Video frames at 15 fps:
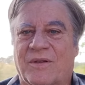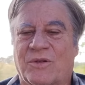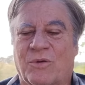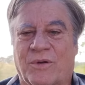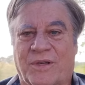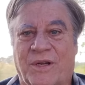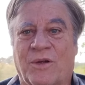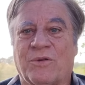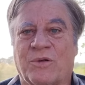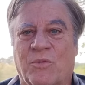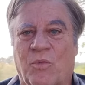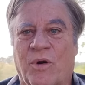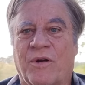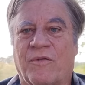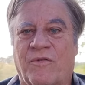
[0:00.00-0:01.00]
So it tells
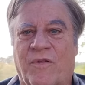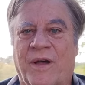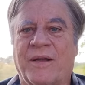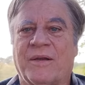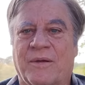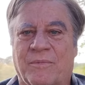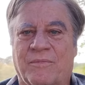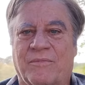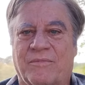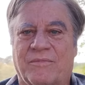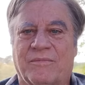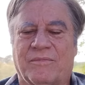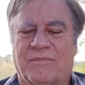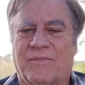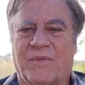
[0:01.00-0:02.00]
him where to find him.
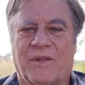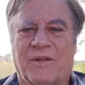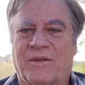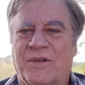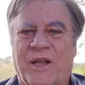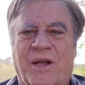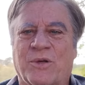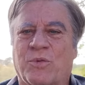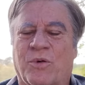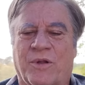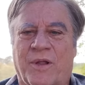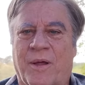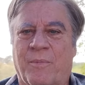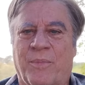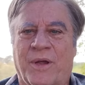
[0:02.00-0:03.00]
The towns
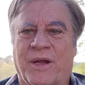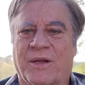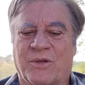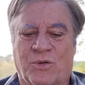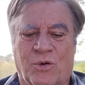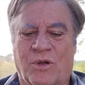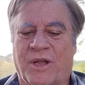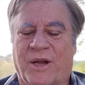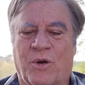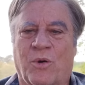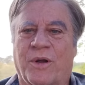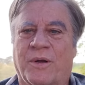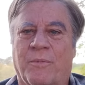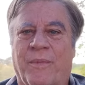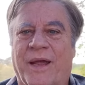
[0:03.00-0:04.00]
weren't that big. It's sort of like
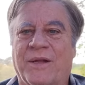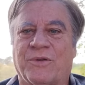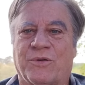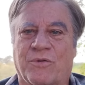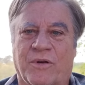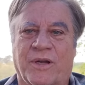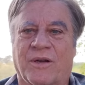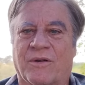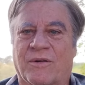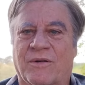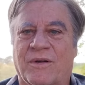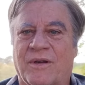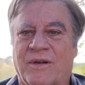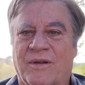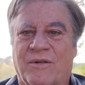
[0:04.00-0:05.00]
going to Main Street or
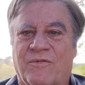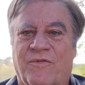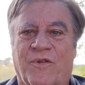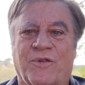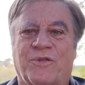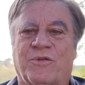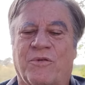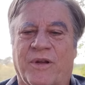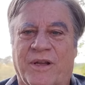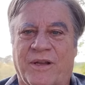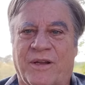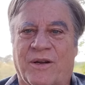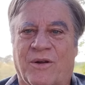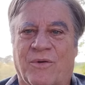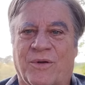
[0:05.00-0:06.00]
First Street.
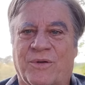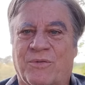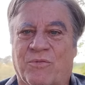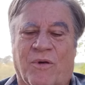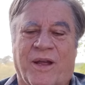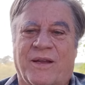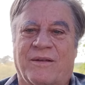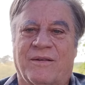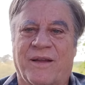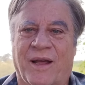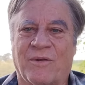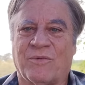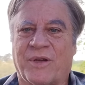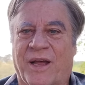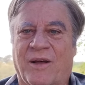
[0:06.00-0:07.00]
You know, it's right
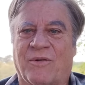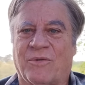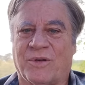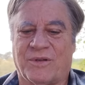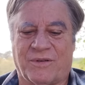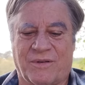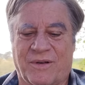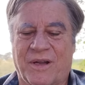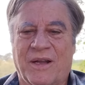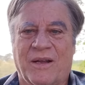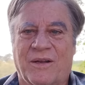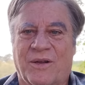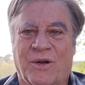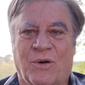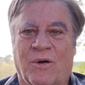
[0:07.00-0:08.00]
downtown.
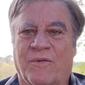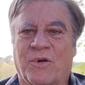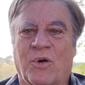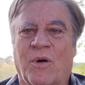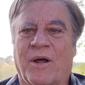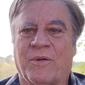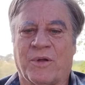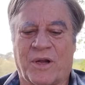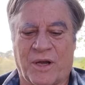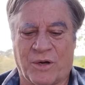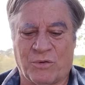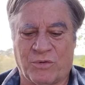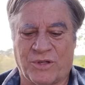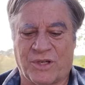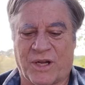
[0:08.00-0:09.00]
You don't have to go out in the
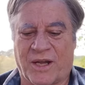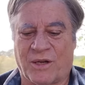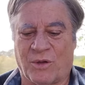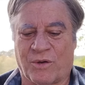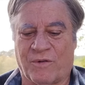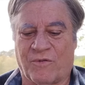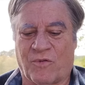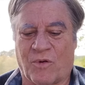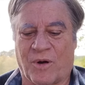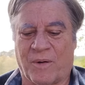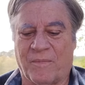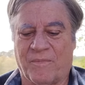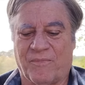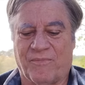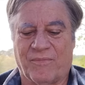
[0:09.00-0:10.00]
countryside looking for
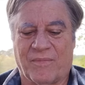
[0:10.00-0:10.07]
him.